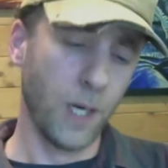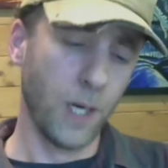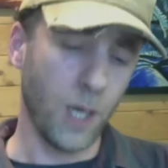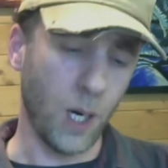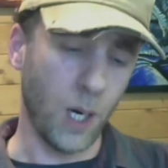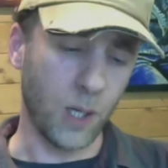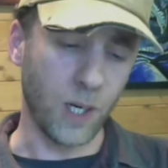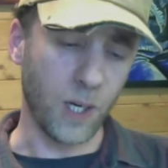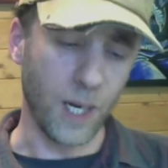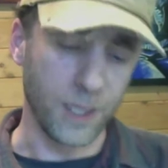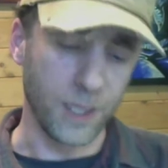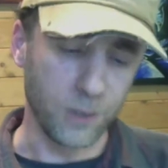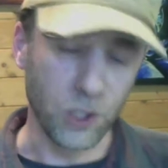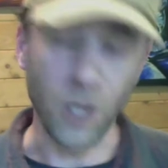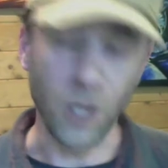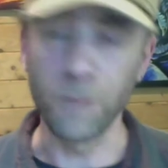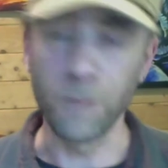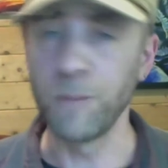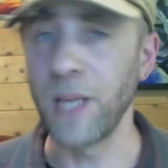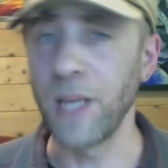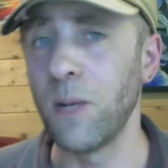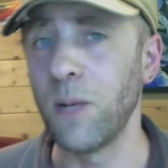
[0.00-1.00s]
Okay, so
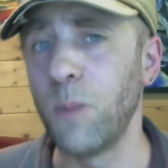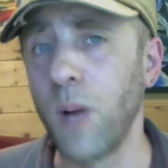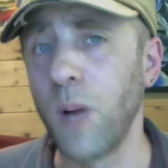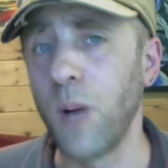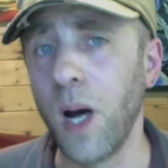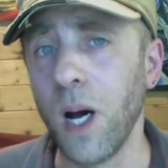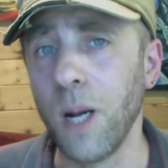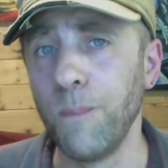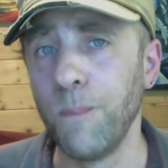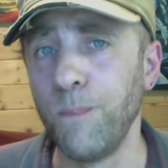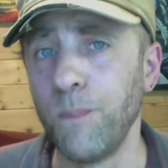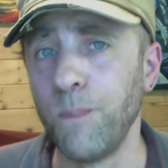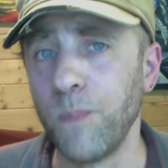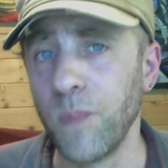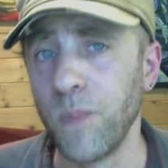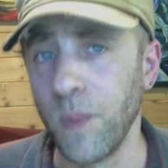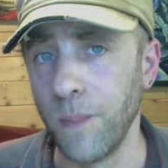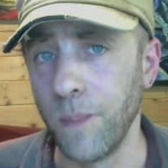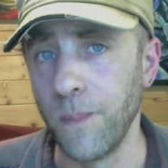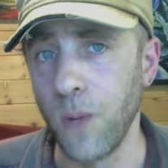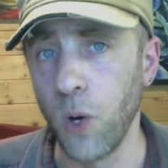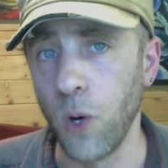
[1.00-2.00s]
now
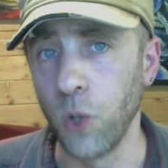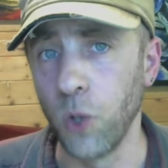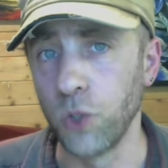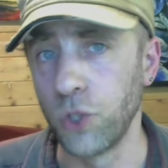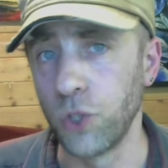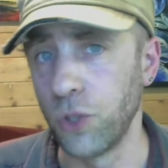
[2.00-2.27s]
on to